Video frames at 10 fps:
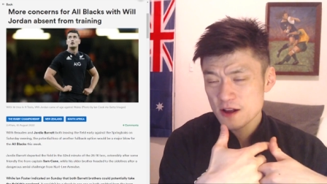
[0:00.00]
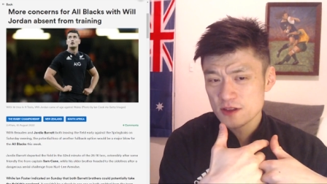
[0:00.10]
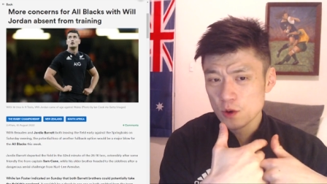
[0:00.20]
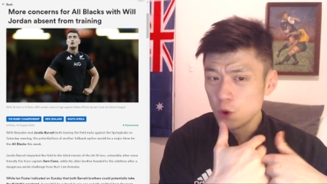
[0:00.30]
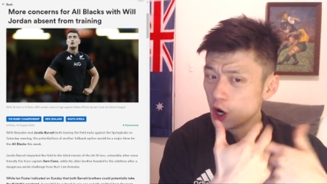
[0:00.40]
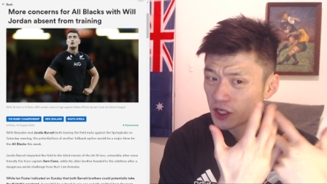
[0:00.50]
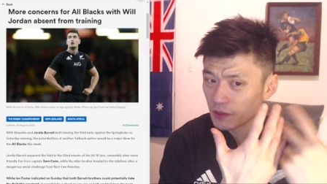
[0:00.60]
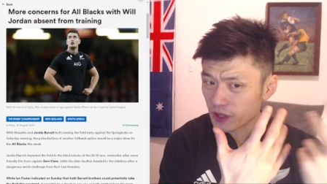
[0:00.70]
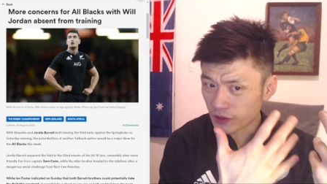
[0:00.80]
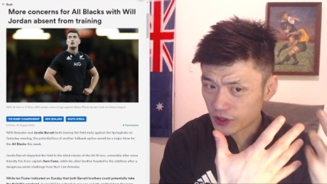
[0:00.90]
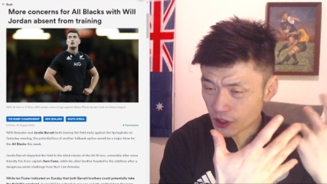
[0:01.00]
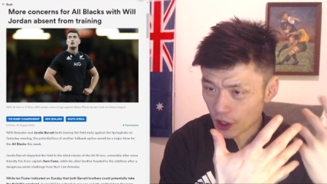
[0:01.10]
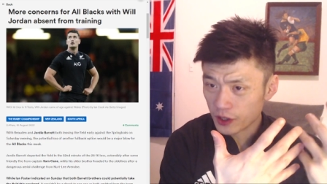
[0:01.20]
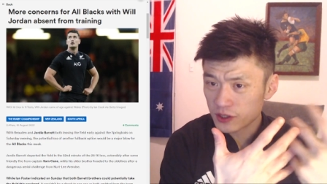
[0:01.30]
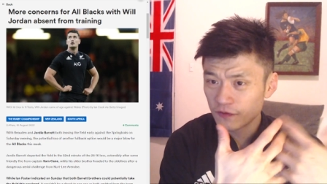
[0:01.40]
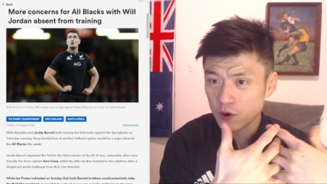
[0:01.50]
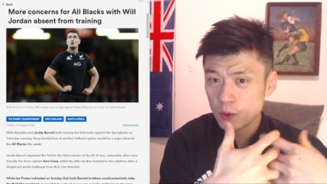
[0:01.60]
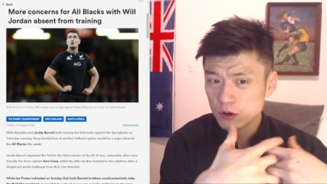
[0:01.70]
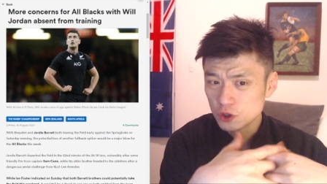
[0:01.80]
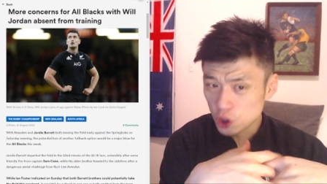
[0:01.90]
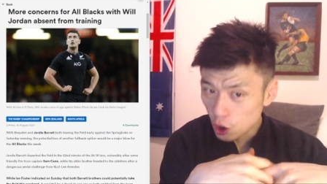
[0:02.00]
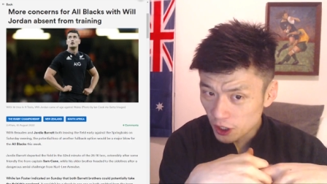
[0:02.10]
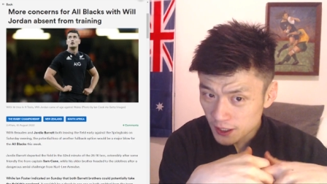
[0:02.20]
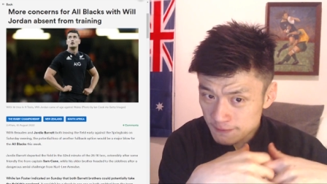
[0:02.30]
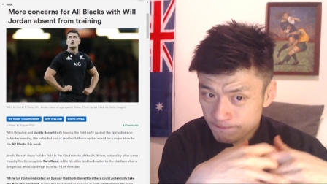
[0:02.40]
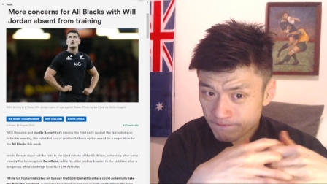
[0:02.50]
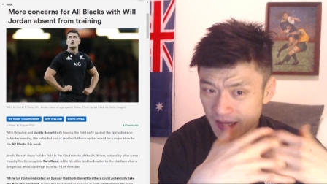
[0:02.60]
there were some concerns for Will Jordan.